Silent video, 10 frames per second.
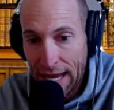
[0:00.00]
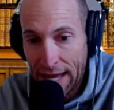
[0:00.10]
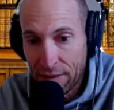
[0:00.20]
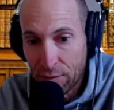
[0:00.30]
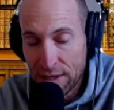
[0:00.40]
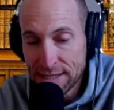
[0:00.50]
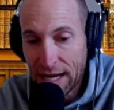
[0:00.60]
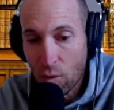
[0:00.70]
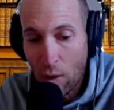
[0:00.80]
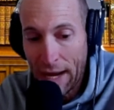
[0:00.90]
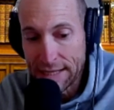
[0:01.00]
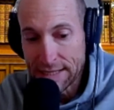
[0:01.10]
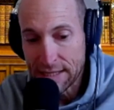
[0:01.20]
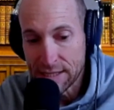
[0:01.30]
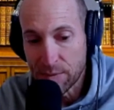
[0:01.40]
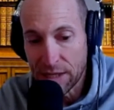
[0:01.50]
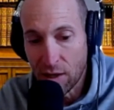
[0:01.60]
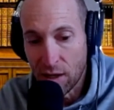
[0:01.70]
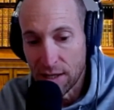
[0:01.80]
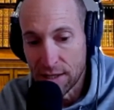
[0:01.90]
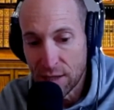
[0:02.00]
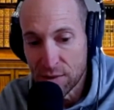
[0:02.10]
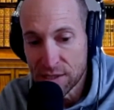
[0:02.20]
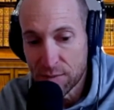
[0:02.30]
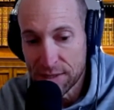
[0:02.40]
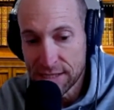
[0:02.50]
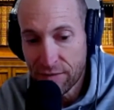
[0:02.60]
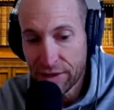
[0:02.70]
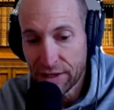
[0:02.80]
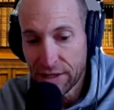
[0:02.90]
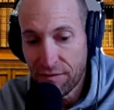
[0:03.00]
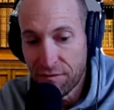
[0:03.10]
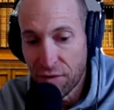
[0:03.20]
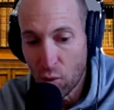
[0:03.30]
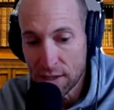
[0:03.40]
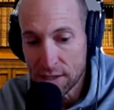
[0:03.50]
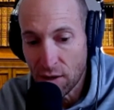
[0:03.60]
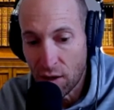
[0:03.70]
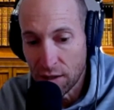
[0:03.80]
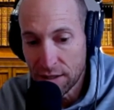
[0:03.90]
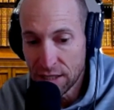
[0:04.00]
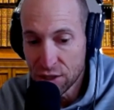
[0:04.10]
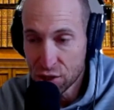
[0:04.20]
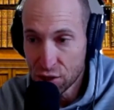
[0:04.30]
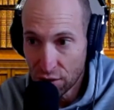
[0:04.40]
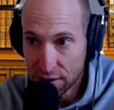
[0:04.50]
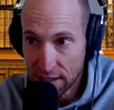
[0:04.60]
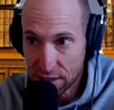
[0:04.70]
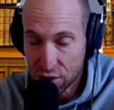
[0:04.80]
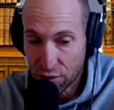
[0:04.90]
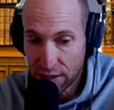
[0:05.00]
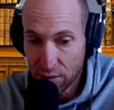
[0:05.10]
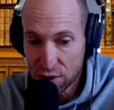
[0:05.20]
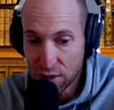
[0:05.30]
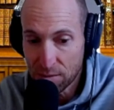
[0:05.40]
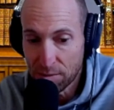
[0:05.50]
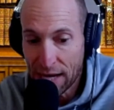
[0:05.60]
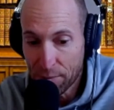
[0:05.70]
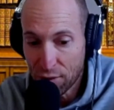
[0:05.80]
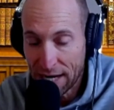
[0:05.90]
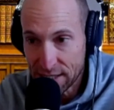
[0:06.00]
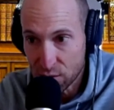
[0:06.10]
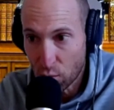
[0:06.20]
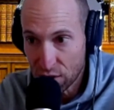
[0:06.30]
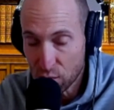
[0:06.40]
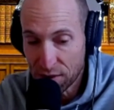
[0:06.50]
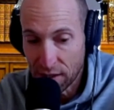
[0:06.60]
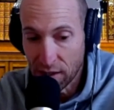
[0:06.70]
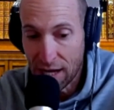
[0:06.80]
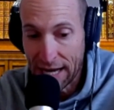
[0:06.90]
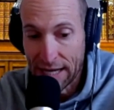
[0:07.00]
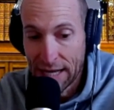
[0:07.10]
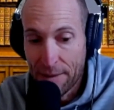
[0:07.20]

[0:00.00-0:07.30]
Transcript: And the reason I went is because it was specifically focused on the insurance industry, which my practice works with a lot,